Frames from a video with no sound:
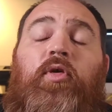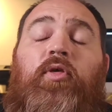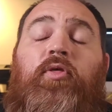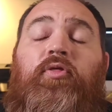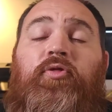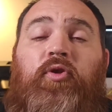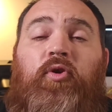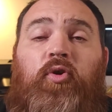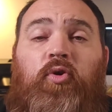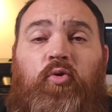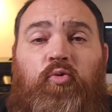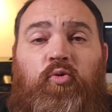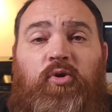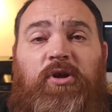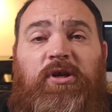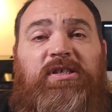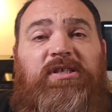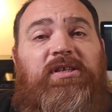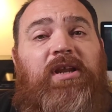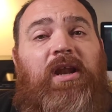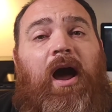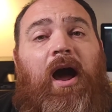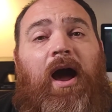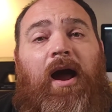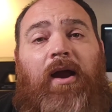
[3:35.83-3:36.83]
third
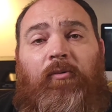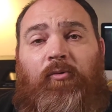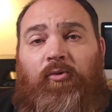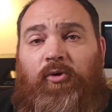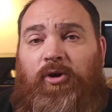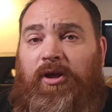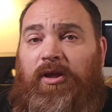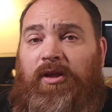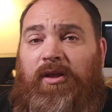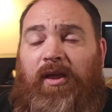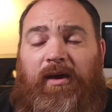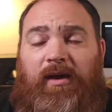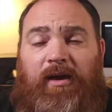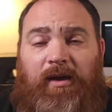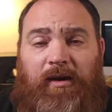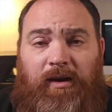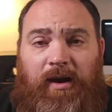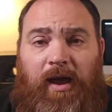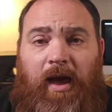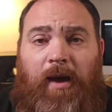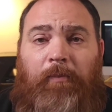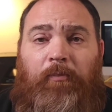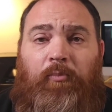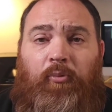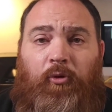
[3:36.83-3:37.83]
reason I really like a
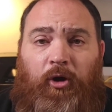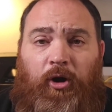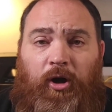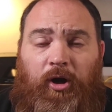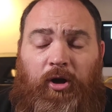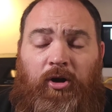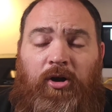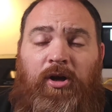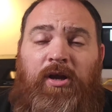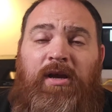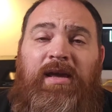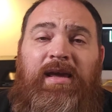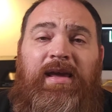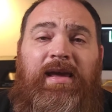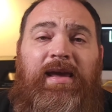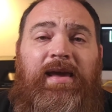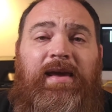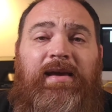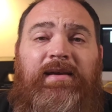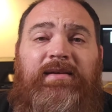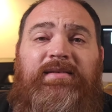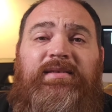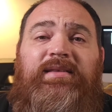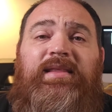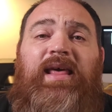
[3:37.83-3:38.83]
net breeder
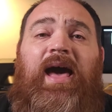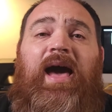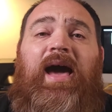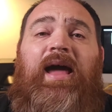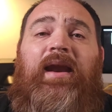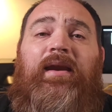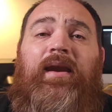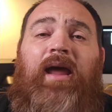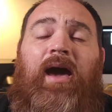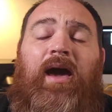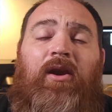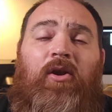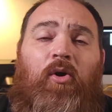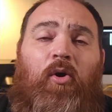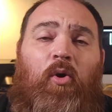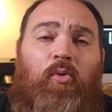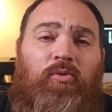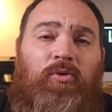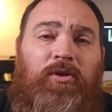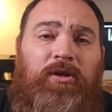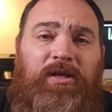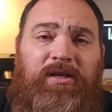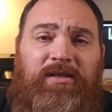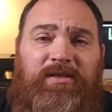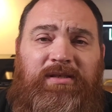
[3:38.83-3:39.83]
is that not
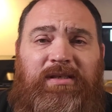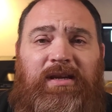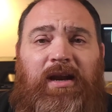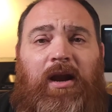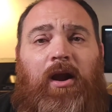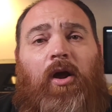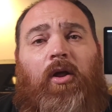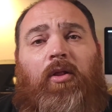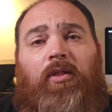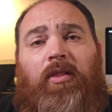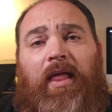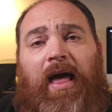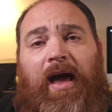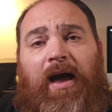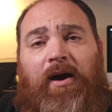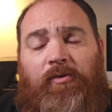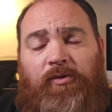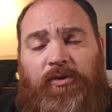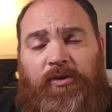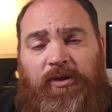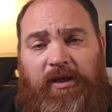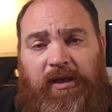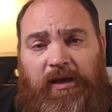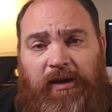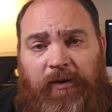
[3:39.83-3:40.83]
only does it allow
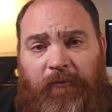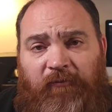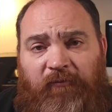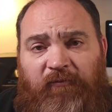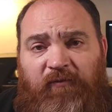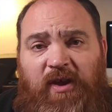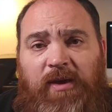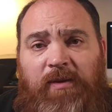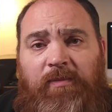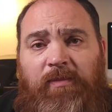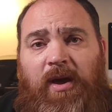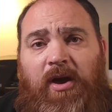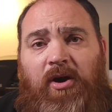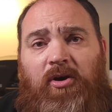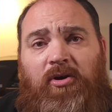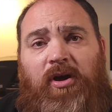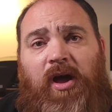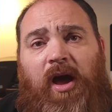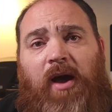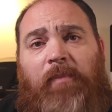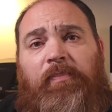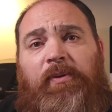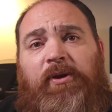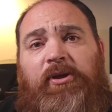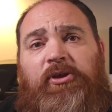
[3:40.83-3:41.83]
the female
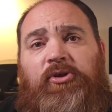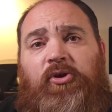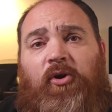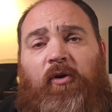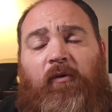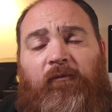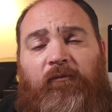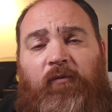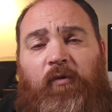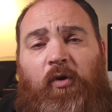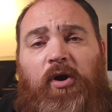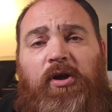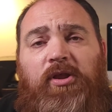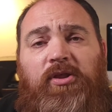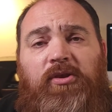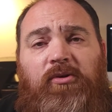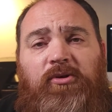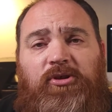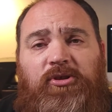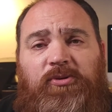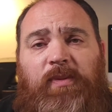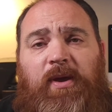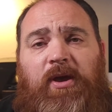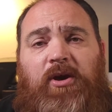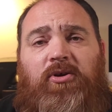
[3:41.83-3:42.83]
guppy to avoid
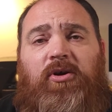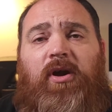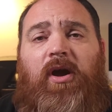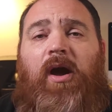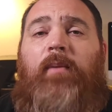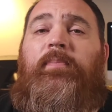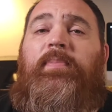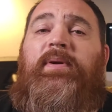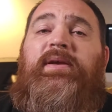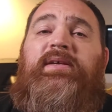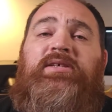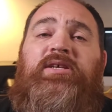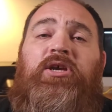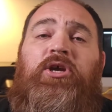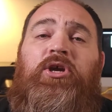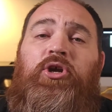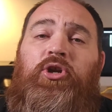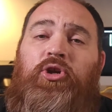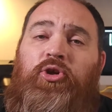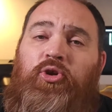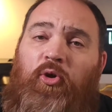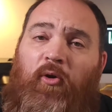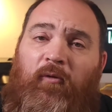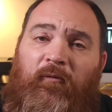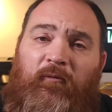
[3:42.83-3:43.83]
those male guppies,
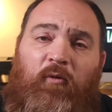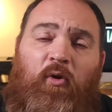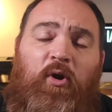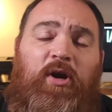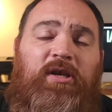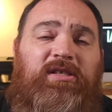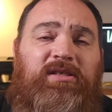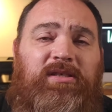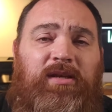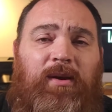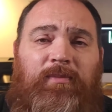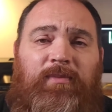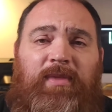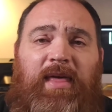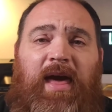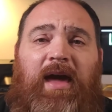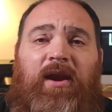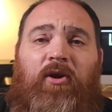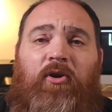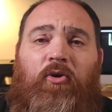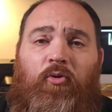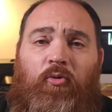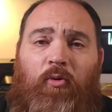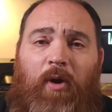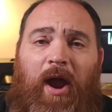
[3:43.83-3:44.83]
to avoid some of that
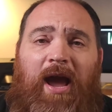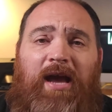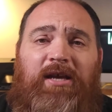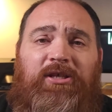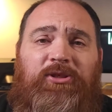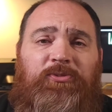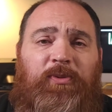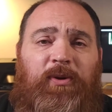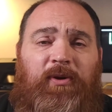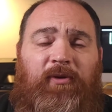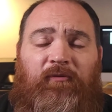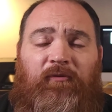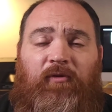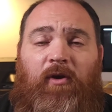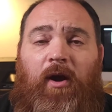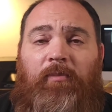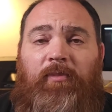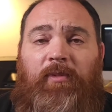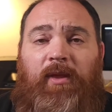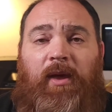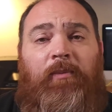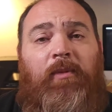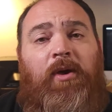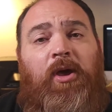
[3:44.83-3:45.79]
harassment from them,